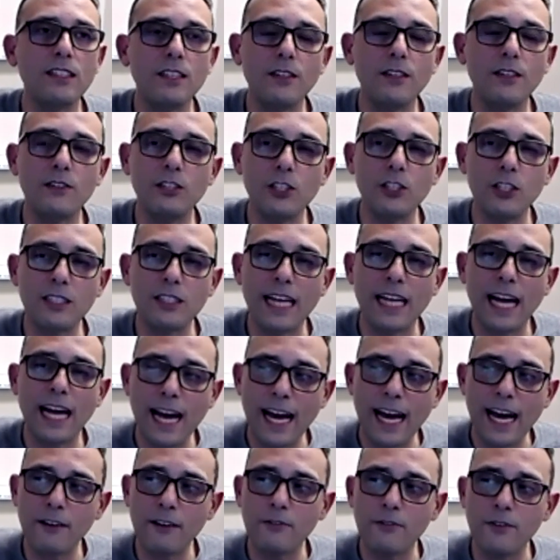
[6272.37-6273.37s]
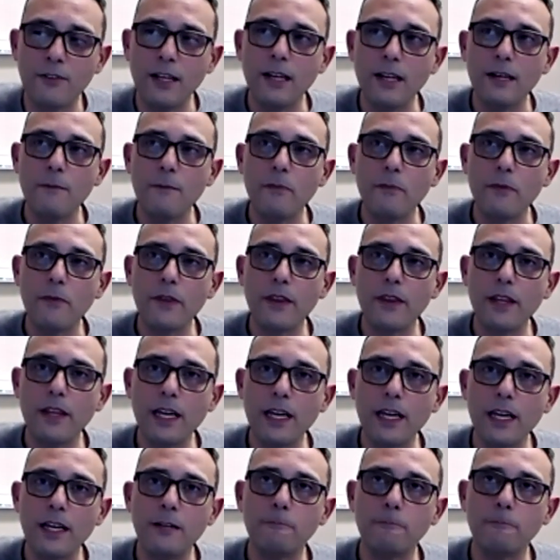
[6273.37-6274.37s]
there and just have
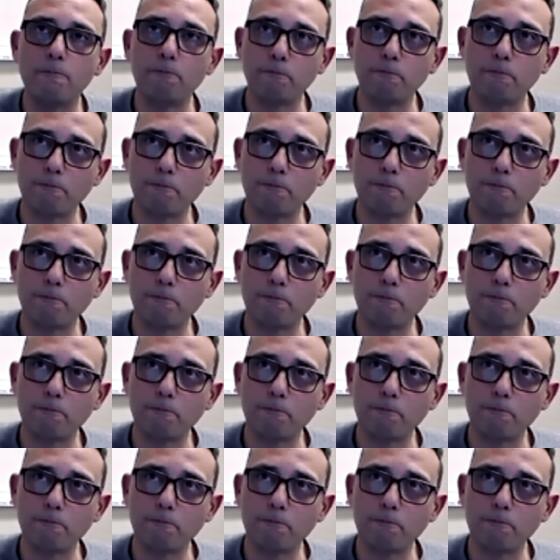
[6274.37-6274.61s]
the